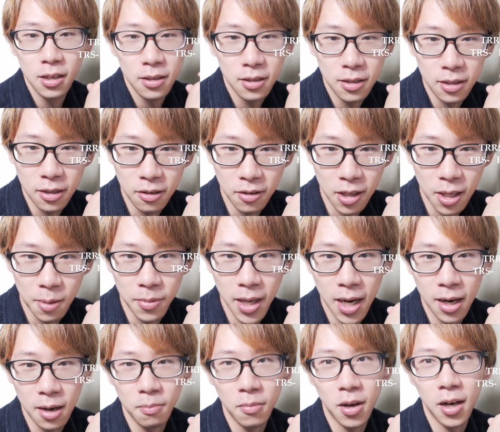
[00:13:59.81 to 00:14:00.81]
So keep
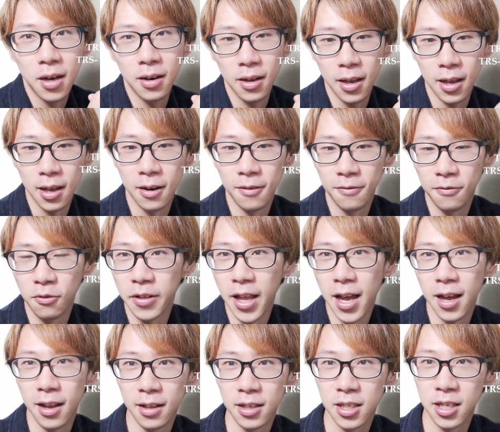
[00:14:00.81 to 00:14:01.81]
that in mind. And for
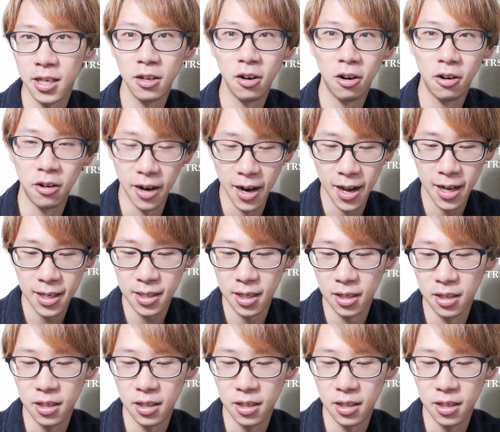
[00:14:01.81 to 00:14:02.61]
that, TRS and